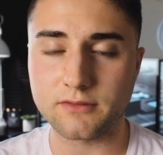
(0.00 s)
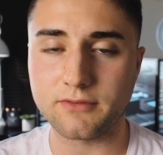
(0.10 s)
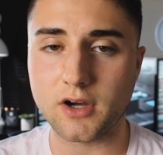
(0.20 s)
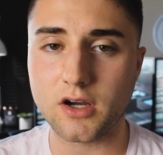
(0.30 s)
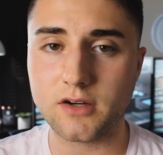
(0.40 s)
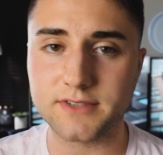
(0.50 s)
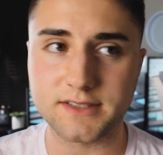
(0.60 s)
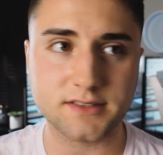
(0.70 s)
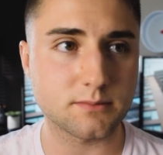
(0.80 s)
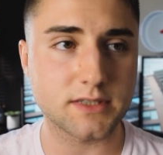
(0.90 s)
involved
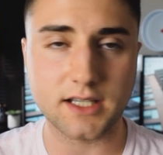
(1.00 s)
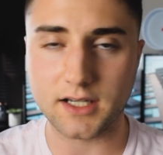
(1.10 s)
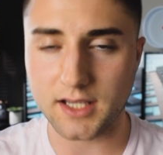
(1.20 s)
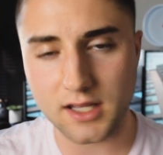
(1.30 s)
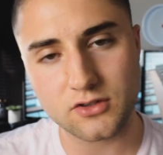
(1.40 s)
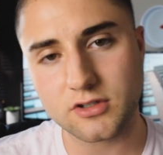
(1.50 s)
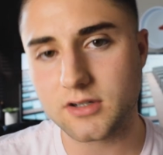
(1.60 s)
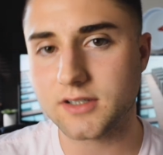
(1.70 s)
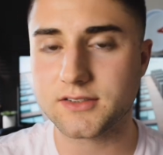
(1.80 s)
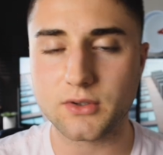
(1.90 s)
and somebody getting
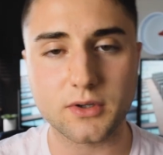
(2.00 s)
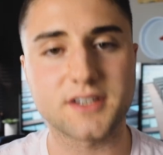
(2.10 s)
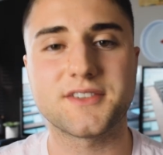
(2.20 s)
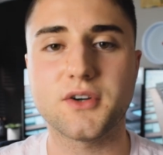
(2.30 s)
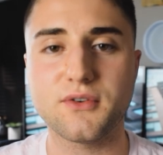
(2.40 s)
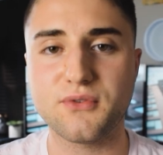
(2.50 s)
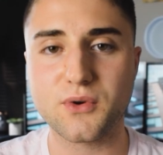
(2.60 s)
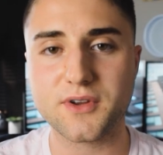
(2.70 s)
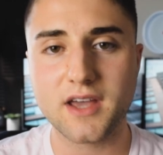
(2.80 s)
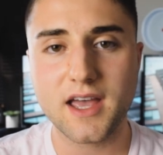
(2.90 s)
injured and so on and so
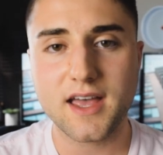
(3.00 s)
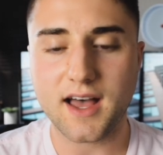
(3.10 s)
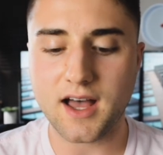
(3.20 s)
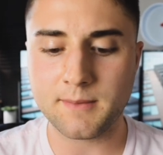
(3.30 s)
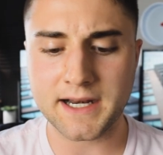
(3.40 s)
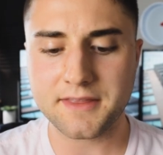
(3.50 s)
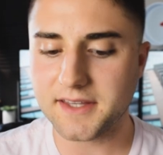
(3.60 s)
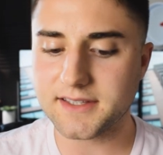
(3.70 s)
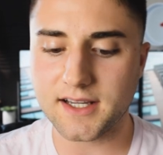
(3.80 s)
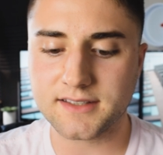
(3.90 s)
forth. Um, and I
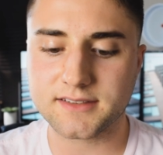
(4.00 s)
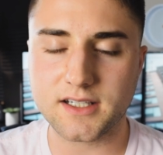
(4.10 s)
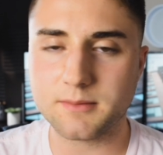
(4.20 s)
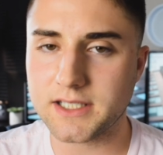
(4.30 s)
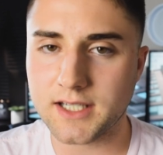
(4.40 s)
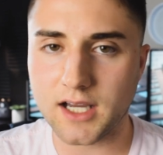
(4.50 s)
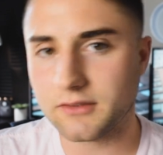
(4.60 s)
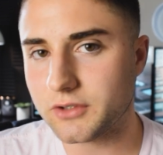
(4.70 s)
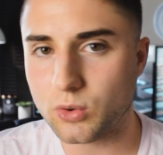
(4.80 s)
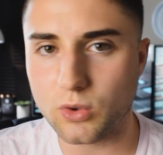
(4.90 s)
think that it's gonna be kind
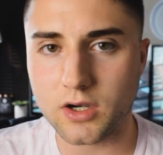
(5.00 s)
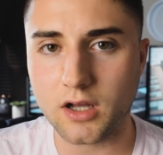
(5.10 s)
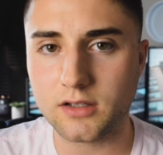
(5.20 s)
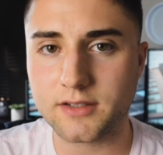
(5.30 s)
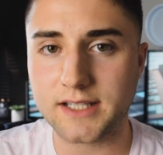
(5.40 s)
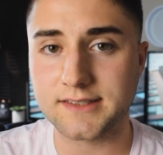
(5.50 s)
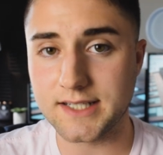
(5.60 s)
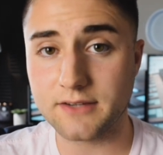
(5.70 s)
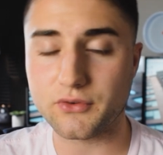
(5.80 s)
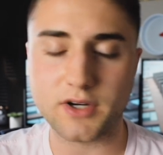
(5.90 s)
of a cool color that's
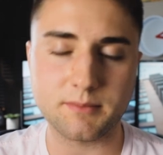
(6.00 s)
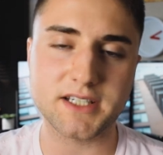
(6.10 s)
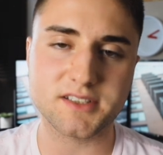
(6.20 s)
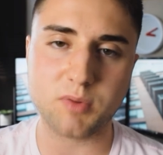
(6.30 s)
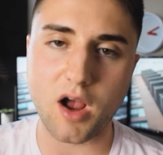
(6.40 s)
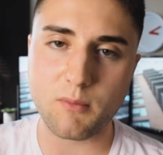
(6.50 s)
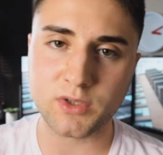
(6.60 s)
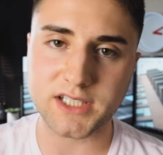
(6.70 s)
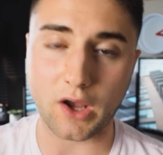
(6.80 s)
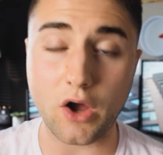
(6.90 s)
different because the problem
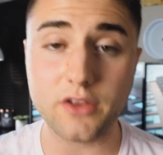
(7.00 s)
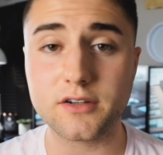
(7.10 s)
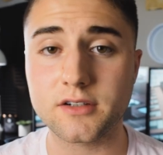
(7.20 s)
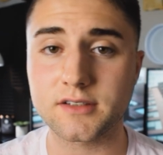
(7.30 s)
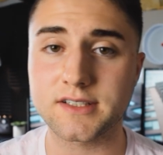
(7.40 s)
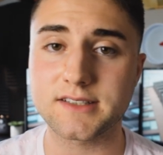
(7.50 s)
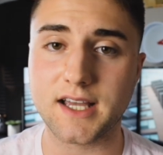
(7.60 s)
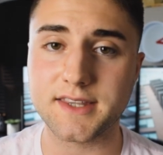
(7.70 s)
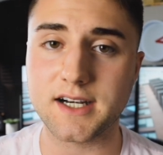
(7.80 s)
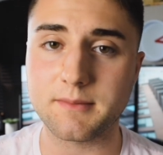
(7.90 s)
with the other
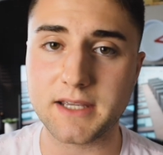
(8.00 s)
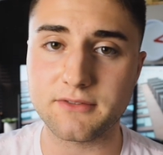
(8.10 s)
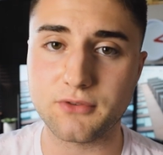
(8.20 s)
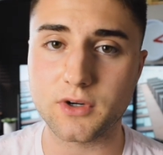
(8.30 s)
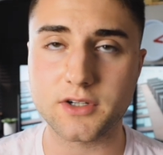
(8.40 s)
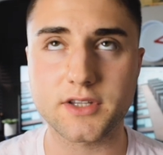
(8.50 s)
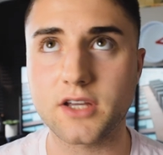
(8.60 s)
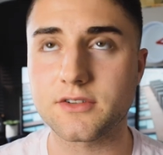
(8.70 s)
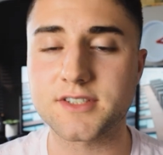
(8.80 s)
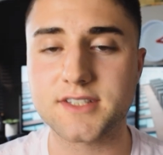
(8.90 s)
design that I made for it, the other